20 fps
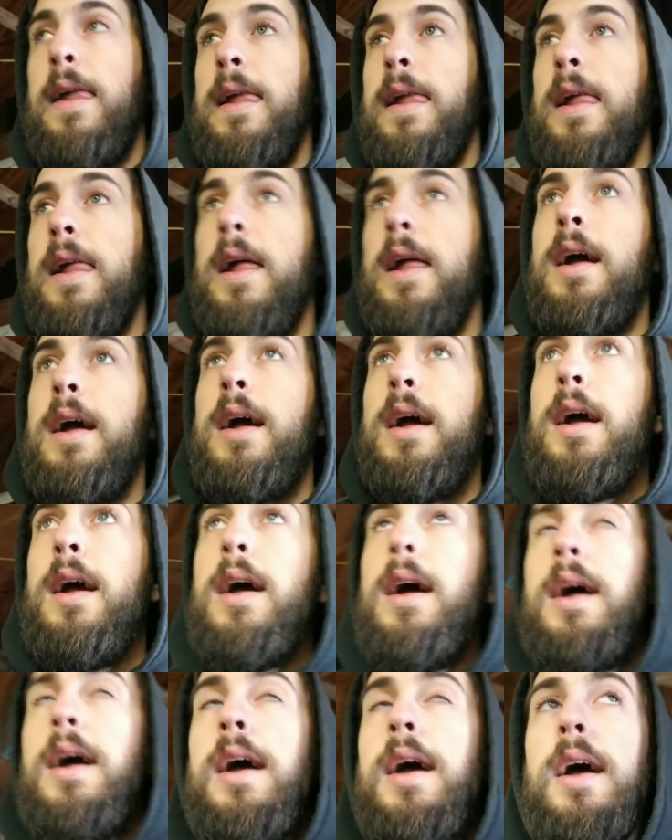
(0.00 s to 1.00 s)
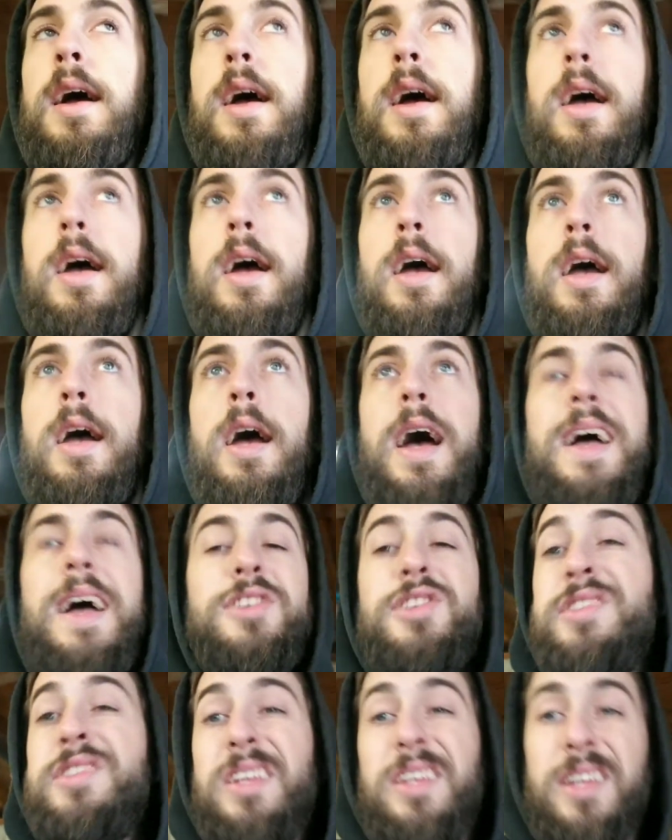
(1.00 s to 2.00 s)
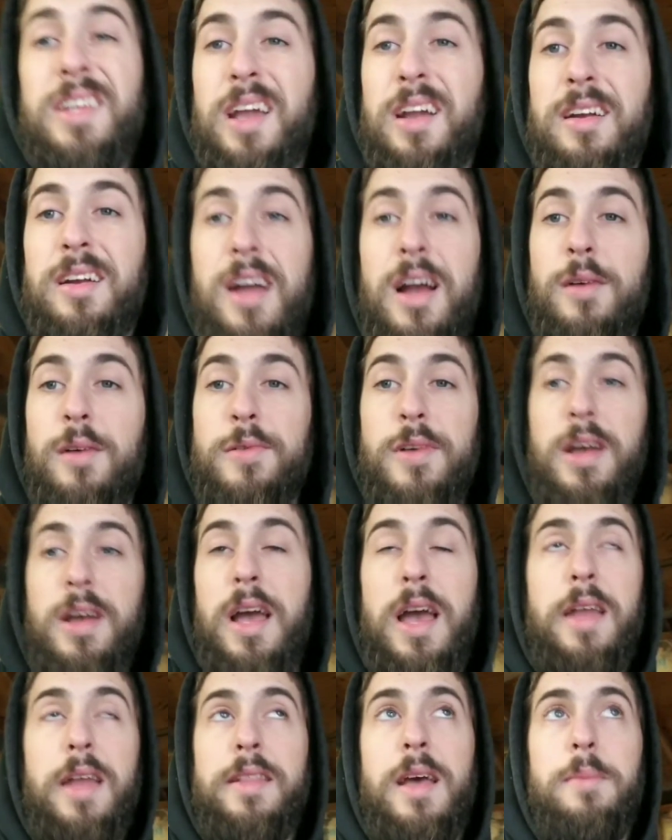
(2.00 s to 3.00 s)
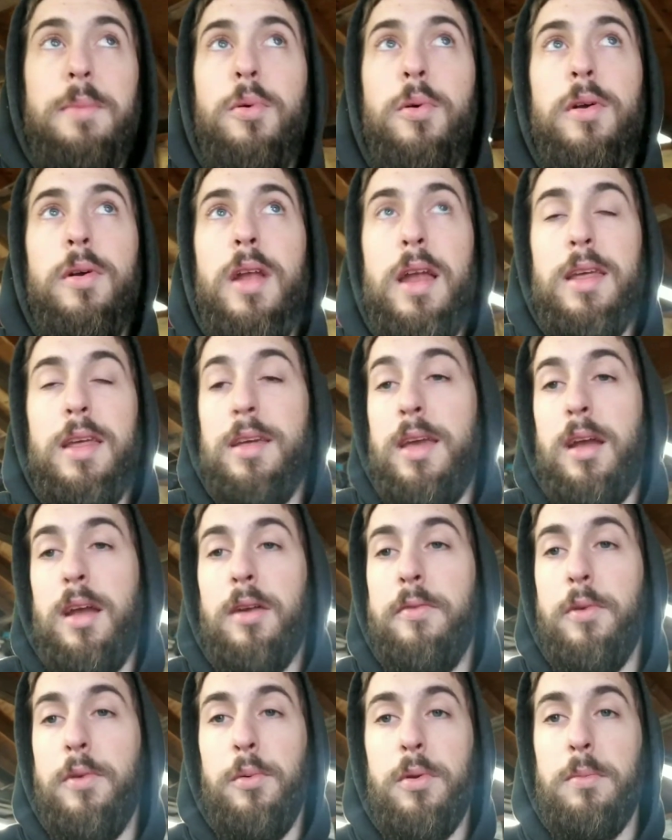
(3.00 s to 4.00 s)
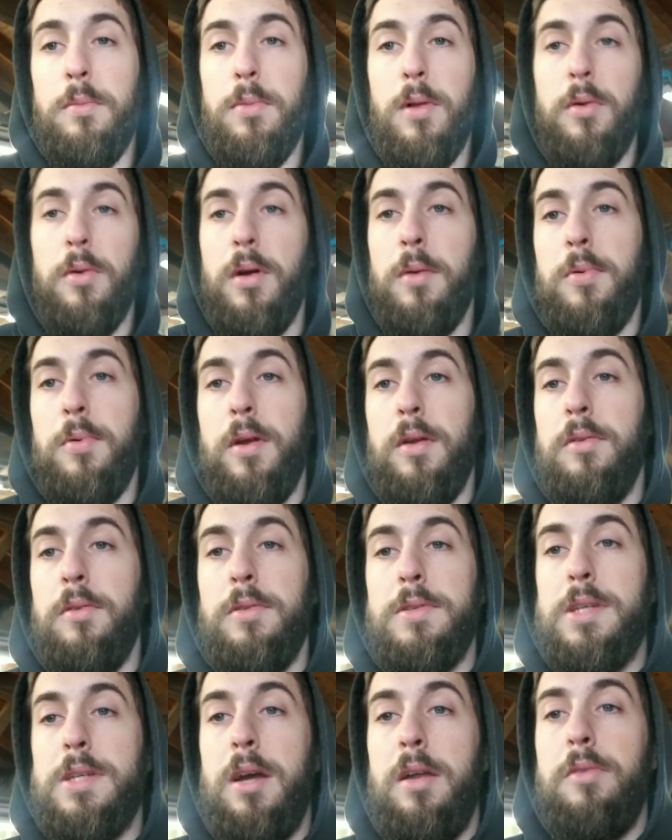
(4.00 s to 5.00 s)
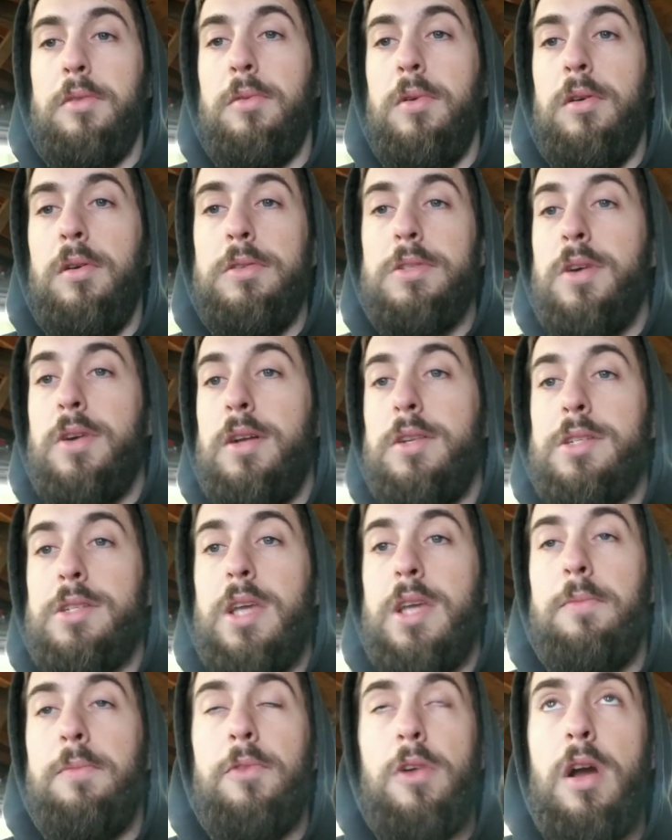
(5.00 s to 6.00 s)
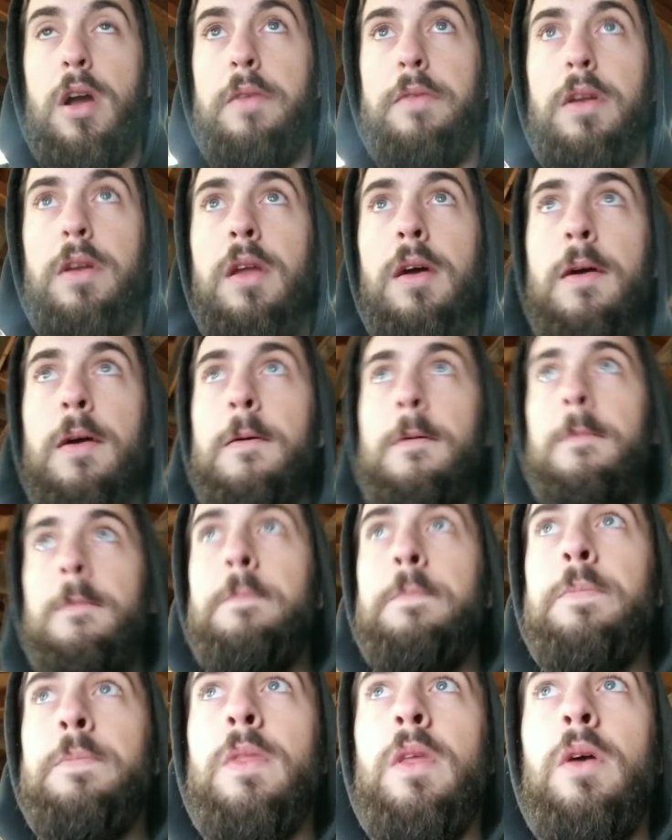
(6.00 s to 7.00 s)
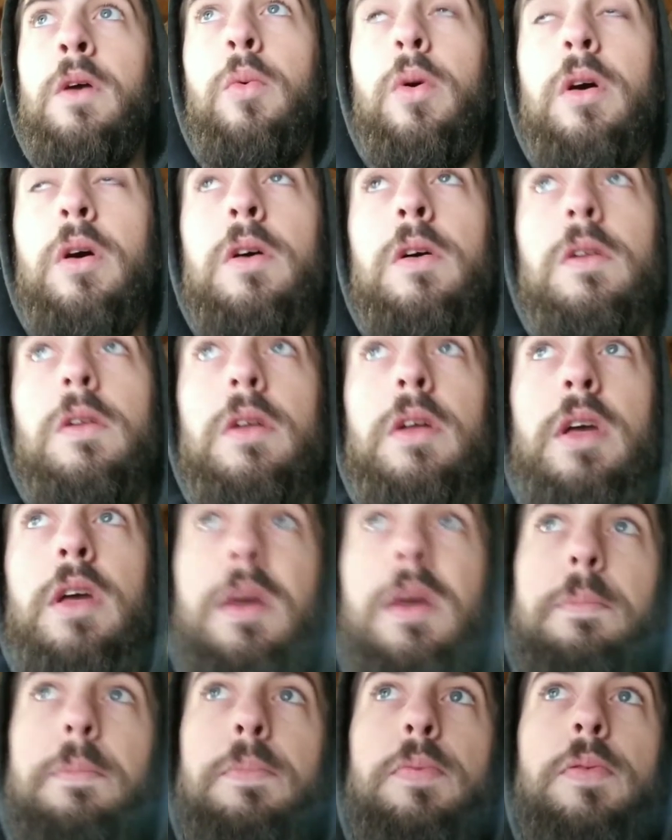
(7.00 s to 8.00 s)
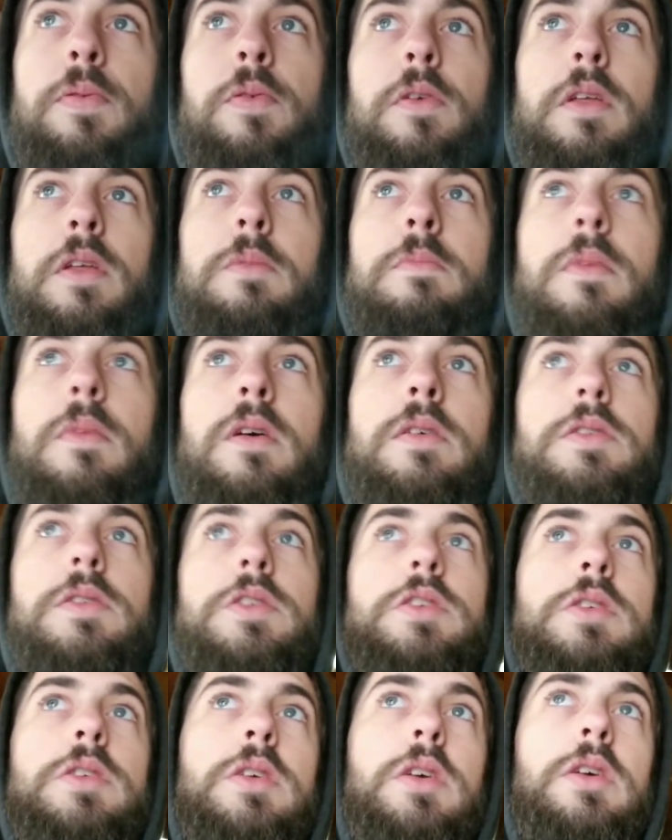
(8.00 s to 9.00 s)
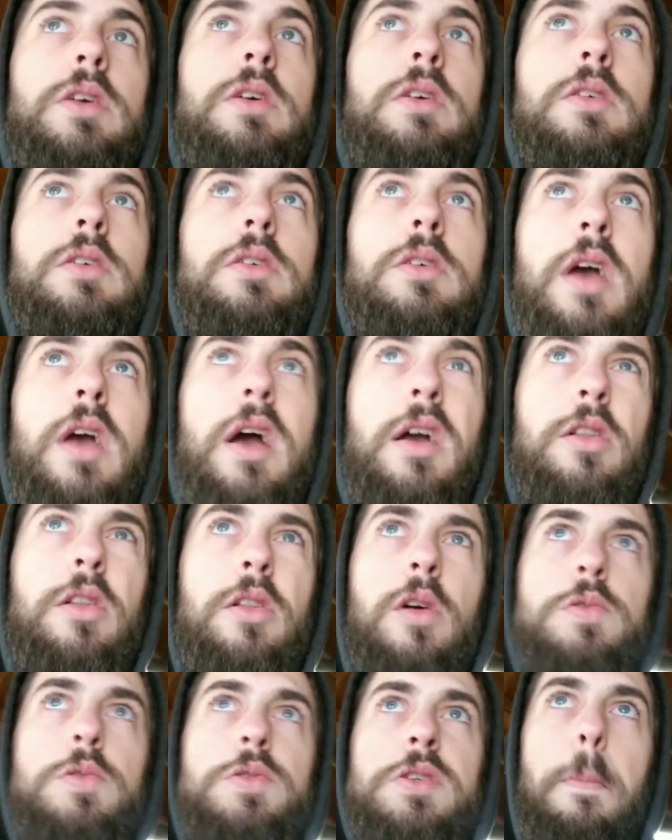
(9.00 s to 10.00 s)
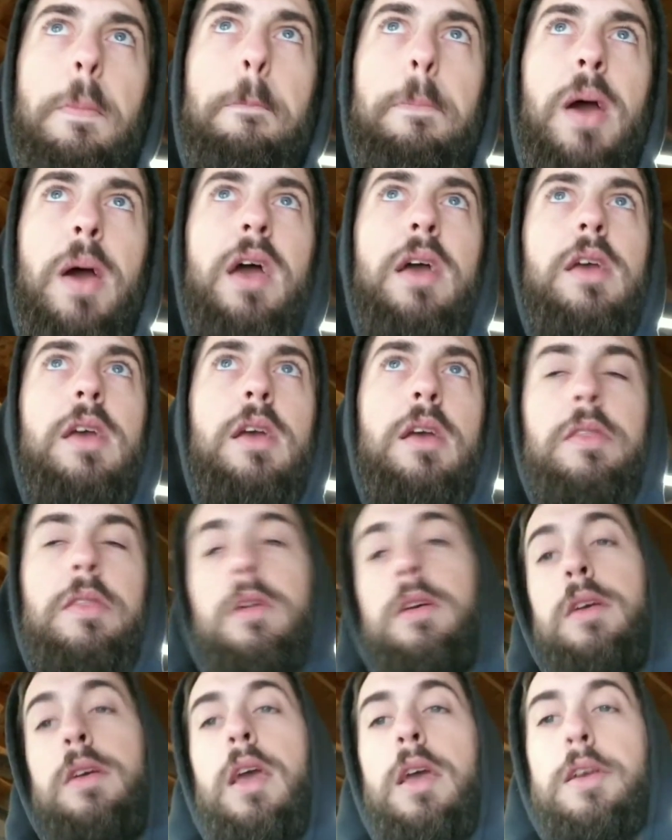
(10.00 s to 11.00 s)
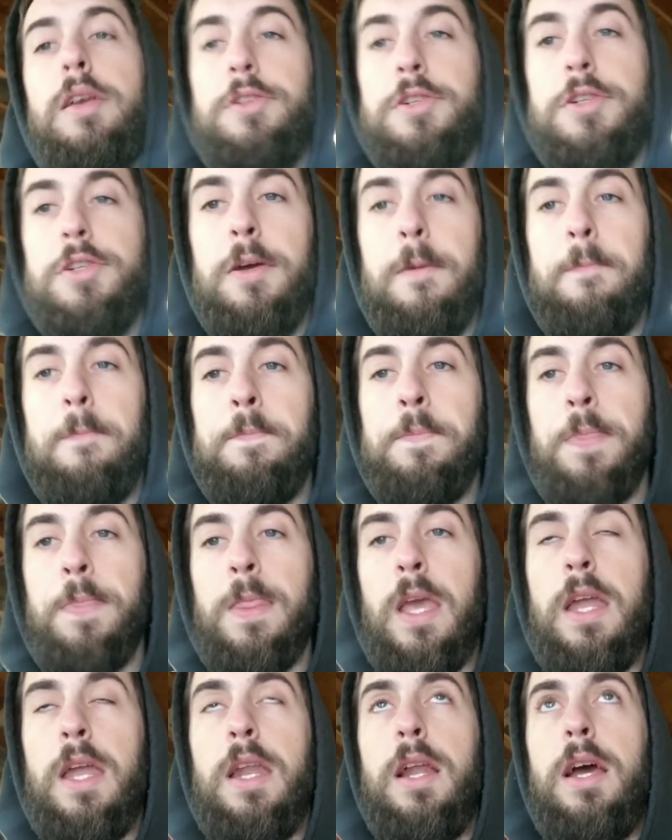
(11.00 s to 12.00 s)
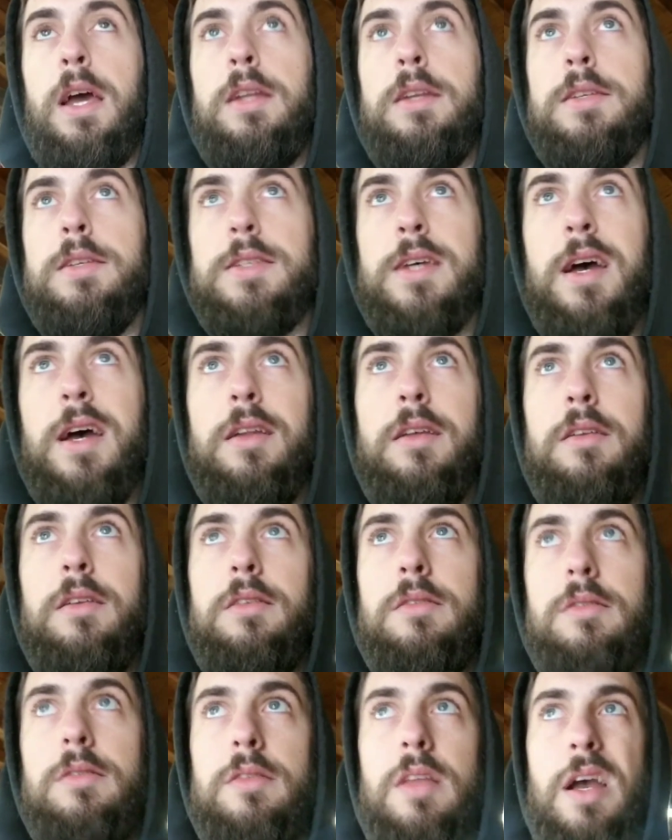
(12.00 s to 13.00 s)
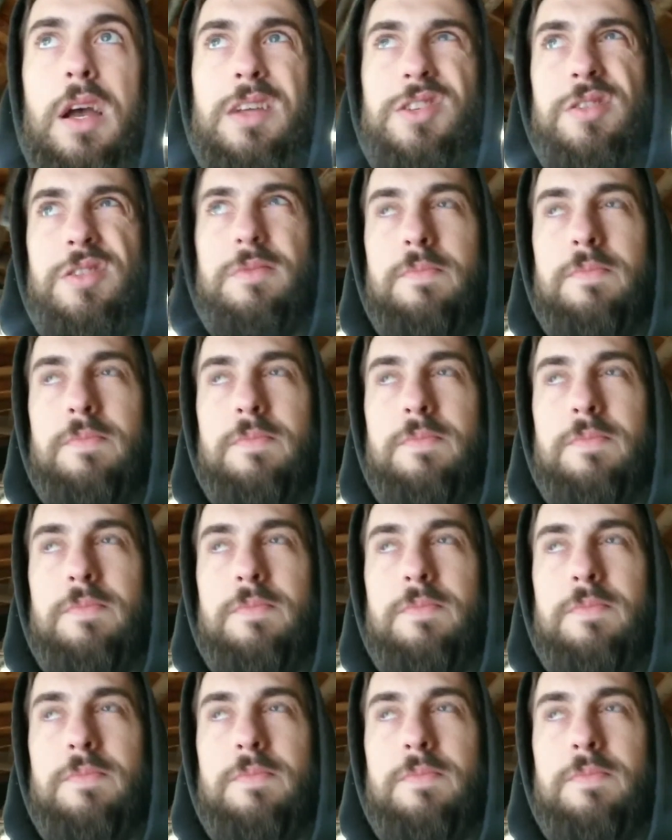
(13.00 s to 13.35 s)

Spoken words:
I just didn't care. At that point, I didn't care if it would have blown up right on the side of the road, so I just kept driving. Well, it pretty much got close to pegging the gauge, and I decided I should probably pull over.